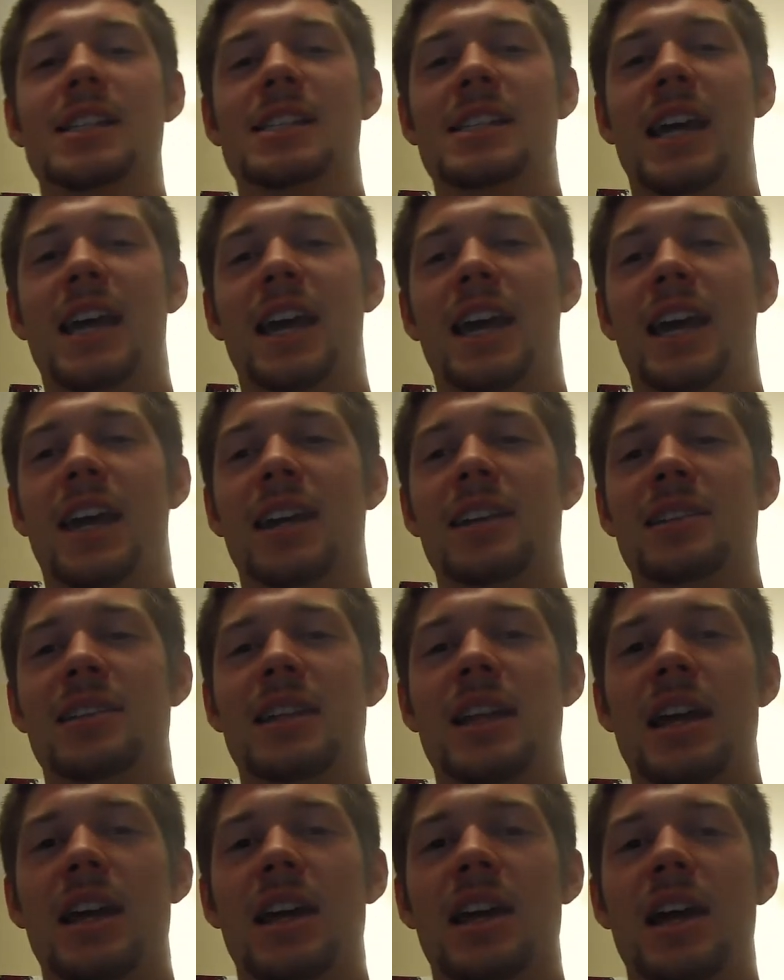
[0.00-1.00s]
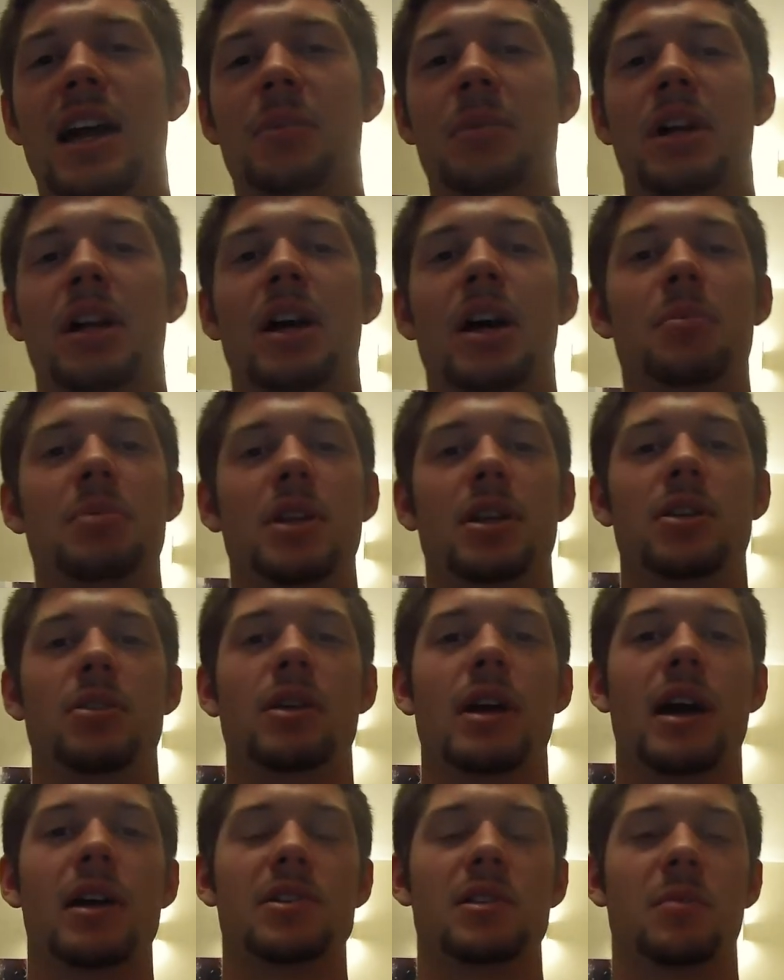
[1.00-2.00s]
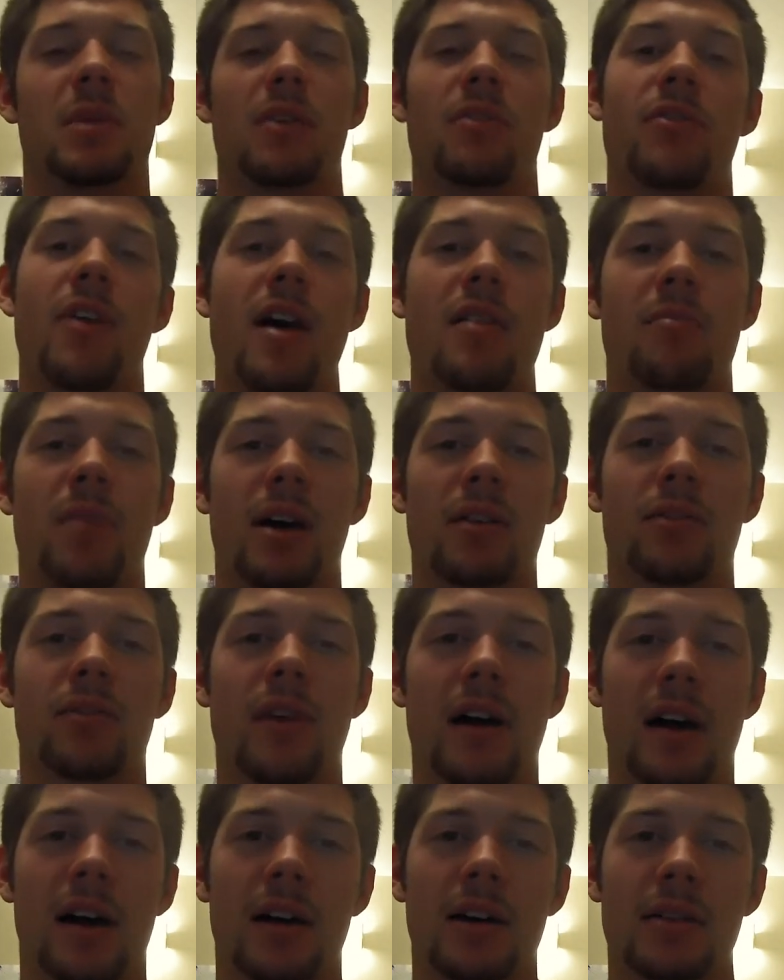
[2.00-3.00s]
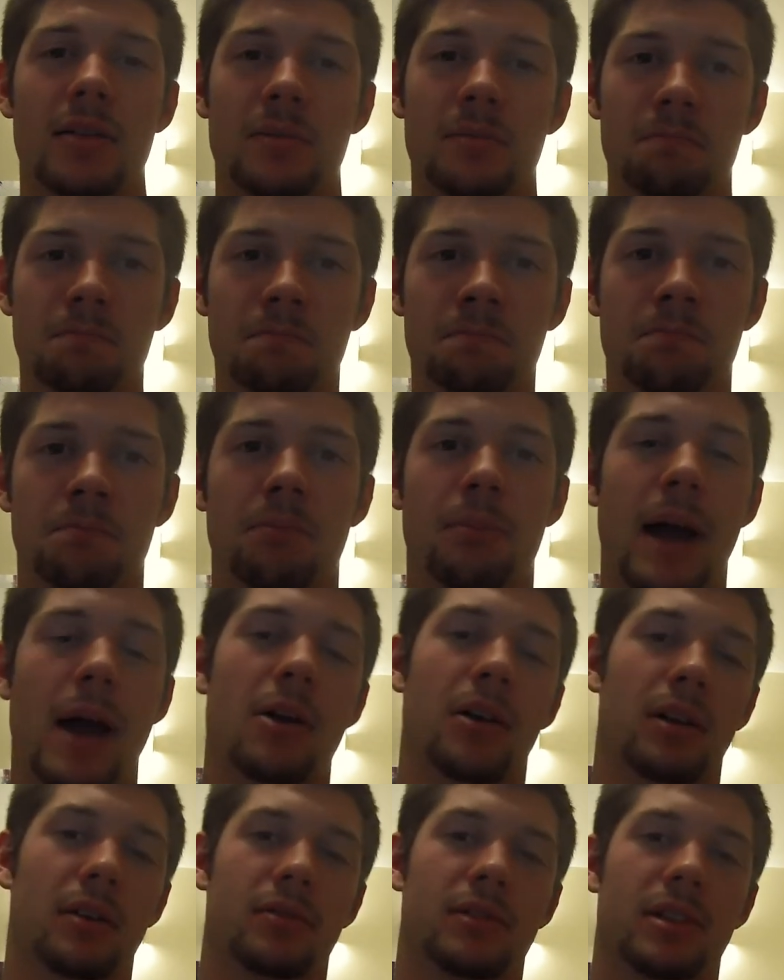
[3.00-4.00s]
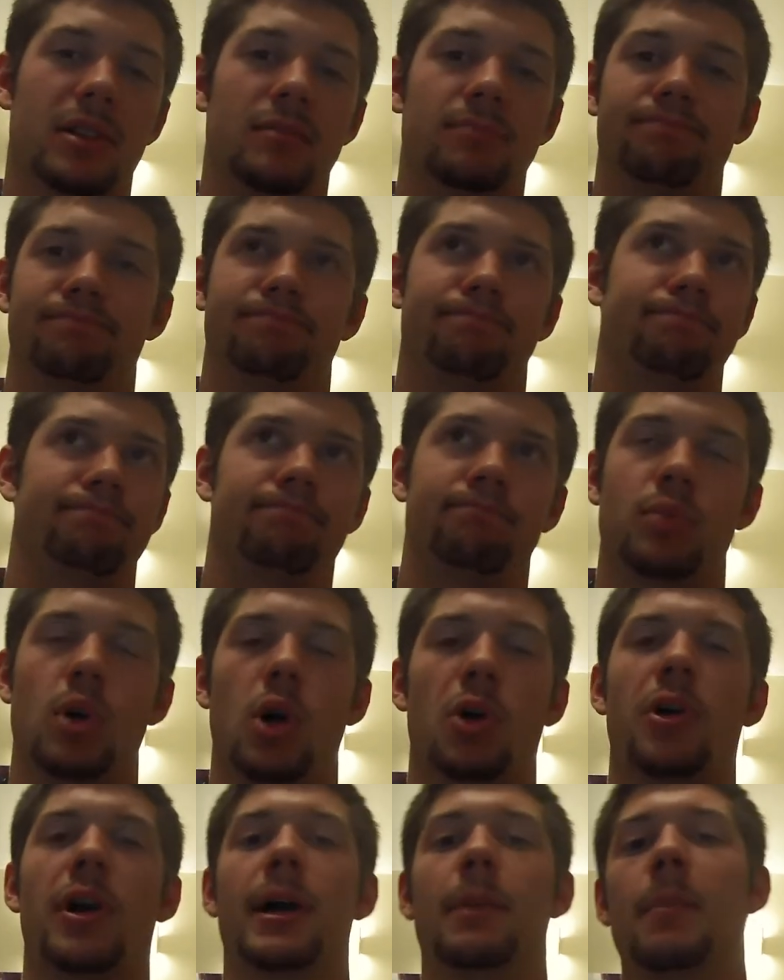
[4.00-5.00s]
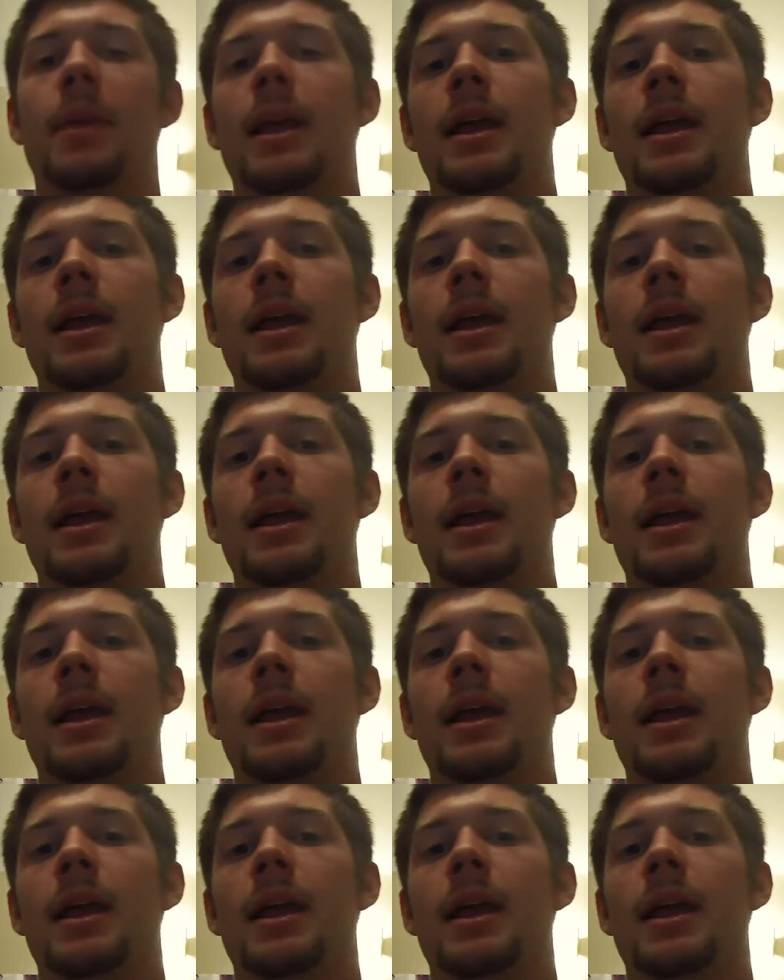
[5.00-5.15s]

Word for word: and today I'm going to update you guys on my 5x5 powerlifting program.